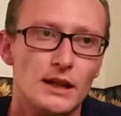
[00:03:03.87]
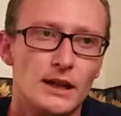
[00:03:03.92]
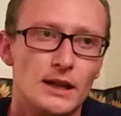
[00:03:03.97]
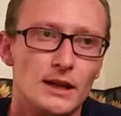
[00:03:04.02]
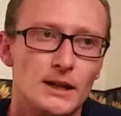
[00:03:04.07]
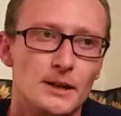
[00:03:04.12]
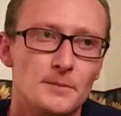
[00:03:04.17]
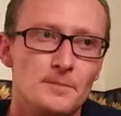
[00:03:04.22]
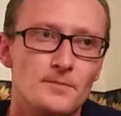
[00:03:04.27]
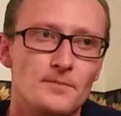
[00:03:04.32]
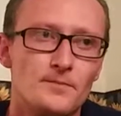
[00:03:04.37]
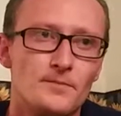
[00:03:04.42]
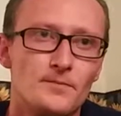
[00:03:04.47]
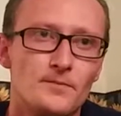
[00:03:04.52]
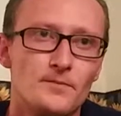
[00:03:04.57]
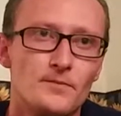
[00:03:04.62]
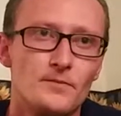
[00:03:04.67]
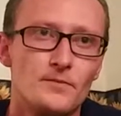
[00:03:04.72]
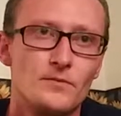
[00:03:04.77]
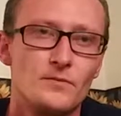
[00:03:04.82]
On
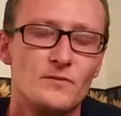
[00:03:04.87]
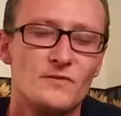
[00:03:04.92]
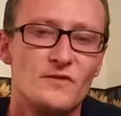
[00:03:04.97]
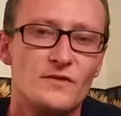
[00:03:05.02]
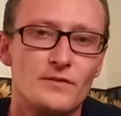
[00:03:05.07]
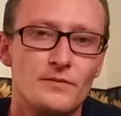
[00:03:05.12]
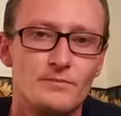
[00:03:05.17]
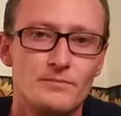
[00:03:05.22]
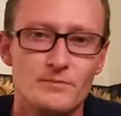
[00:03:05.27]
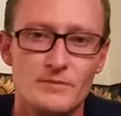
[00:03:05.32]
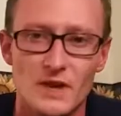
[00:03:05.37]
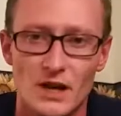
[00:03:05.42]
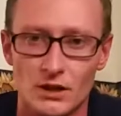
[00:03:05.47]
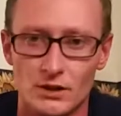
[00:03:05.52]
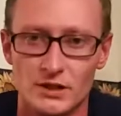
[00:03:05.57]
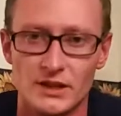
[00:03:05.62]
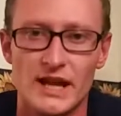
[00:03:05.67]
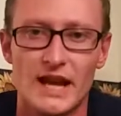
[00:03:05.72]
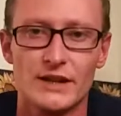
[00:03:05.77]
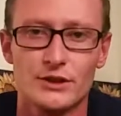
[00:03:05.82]

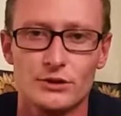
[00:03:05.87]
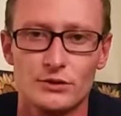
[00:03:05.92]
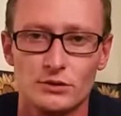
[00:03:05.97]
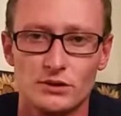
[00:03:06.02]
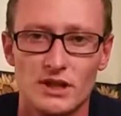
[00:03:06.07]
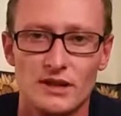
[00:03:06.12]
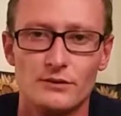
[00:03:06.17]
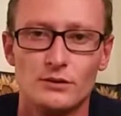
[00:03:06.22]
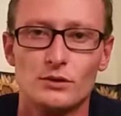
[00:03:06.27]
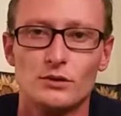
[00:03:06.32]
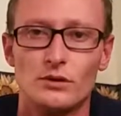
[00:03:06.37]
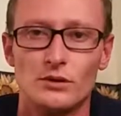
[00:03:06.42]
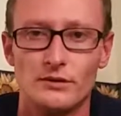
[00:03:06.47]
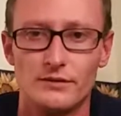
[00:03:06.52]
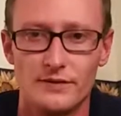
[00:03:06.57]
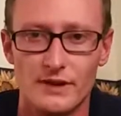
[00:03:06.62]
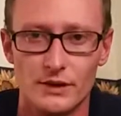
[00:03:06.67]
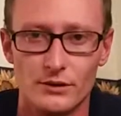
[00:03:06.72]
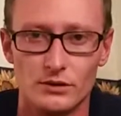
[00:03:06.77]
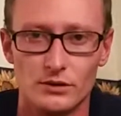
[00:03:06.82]
a national level
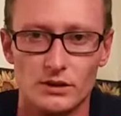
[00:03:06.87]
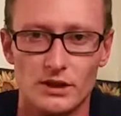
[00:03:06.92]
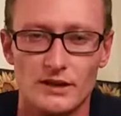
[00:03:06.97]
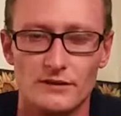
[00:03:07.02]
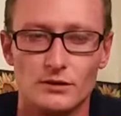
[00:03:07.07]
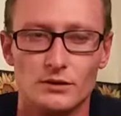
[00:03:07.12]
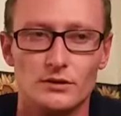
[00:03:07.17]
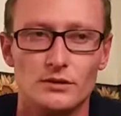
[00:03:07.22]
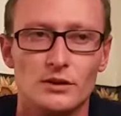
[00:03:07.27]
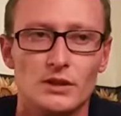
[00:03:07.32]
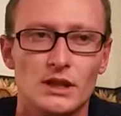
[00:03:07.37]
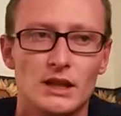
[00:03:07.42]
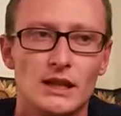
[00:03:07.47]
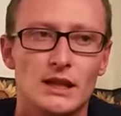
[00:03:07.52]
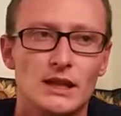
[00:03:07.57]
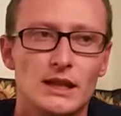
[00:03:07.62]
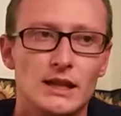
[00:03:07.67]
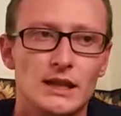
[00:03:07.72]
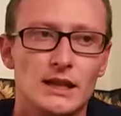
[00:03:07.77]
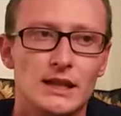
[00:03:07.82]
or federal level,
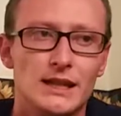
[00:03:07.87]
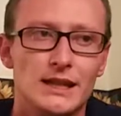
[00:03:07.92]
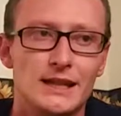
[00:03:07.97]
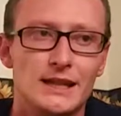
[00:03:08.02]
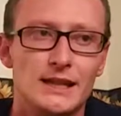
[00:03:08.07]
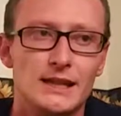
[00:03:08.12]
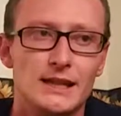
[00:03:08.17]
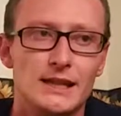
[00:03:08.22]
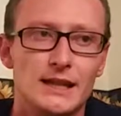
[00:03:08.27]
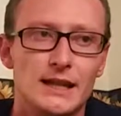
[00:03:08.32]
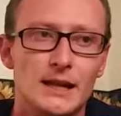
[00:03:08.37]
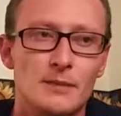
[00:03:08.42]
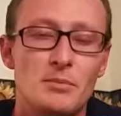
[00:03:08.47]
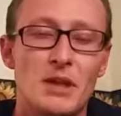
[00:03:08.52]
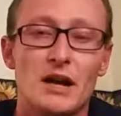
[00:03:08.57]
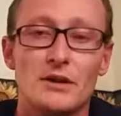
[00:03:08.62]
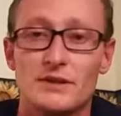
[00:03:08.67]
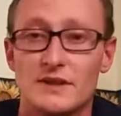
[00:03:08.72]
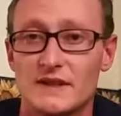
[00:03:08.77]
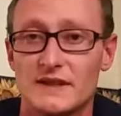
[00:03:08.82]

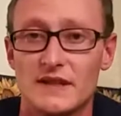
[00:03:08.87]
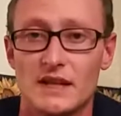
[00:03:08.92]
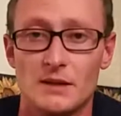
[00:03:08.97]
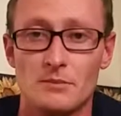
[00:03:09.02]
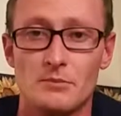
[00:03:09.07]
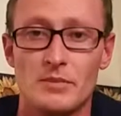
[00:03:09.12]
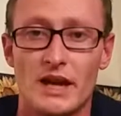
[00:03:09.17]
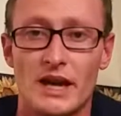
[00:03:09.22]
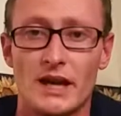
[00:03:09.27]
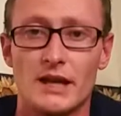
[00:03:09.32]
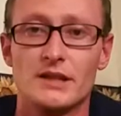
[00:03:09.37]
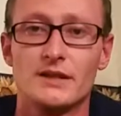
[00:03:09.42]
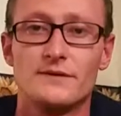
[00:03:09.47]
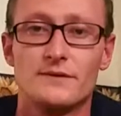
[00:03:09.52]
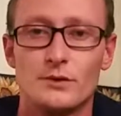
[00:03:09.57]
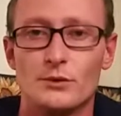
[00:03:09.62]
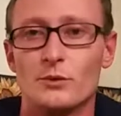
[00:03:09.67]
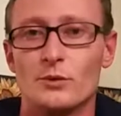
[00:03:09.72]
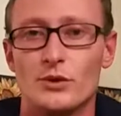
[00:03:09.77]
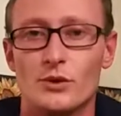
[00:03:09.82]
about the same pass
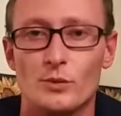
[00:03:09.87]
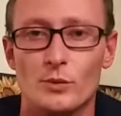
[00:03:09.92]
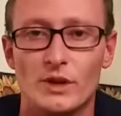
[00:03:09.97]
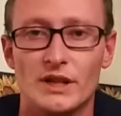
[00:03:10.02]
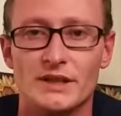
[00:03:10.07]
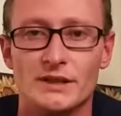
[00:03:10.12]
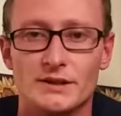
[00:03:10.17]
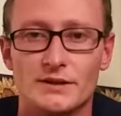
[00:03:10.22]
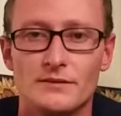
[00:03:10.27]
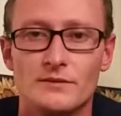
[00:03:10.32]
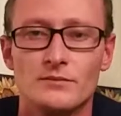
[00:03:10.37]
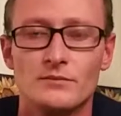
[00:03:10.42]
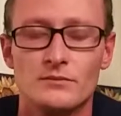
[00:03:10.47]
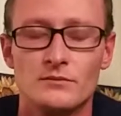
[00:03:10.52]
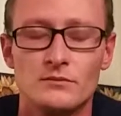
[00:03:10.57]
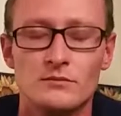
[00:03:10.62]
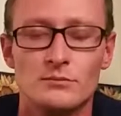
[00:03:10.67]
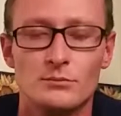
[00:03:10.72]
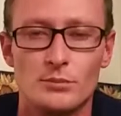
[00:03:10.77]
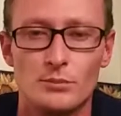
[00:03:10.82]
for the written
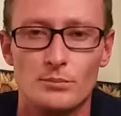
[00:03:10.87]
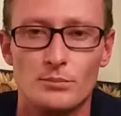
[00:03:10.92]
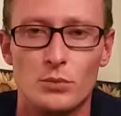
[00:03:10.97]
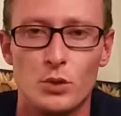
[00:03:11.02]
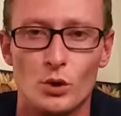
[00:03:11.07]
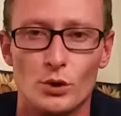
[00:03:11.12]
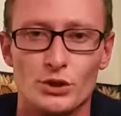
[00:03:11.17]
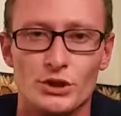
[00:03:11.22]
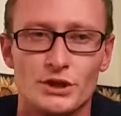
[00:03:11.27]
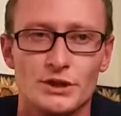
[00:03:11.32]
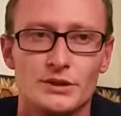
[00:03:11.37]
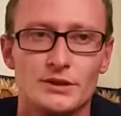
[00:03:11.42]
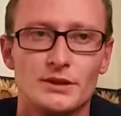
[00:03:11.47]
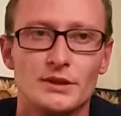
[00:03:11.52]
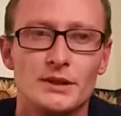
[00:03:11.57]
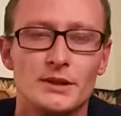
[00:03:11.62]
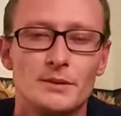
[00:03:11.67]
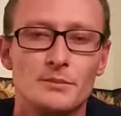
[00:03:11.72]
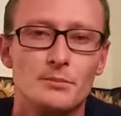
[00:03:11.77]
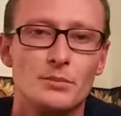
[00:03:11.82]
portion,
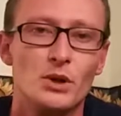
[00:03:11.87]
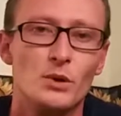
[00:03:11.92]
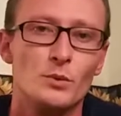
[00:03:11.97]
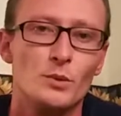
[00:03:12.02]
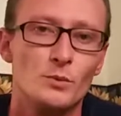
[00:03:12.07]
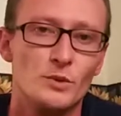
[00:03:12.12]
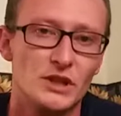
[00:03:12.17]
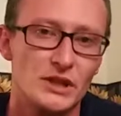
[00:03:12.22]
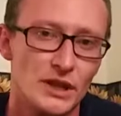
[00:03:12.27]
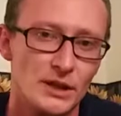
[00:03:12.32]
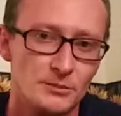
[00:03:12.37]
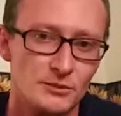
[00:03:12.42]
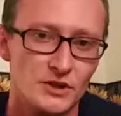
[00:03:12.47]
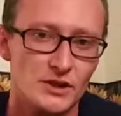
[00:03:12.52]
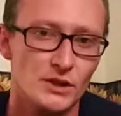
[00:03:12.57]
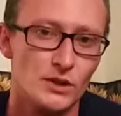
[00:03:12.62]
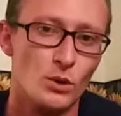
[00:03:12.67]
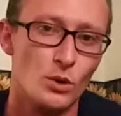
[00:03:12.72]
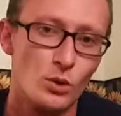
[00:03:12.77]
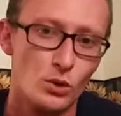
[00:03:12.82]
but when we come
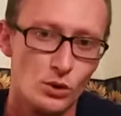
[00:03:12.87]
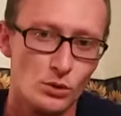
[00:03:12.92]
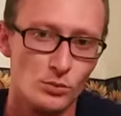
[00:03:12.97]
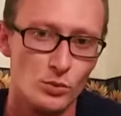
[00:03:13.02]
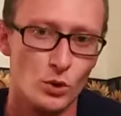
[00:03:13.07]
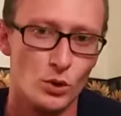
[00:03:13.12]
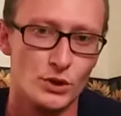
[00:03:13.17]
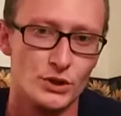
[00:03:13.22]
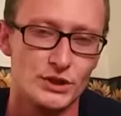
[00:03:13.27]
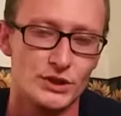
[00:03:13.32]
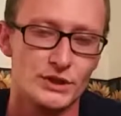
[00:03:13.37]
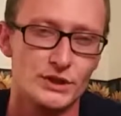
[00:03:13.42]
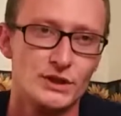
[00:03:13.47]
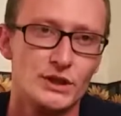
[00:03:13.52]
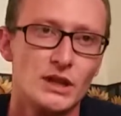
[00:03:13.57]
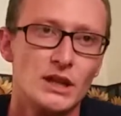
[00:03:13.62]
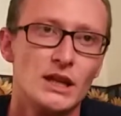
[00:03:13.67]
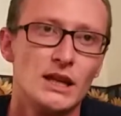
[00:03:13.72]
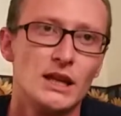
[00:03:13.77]
to the oral portion,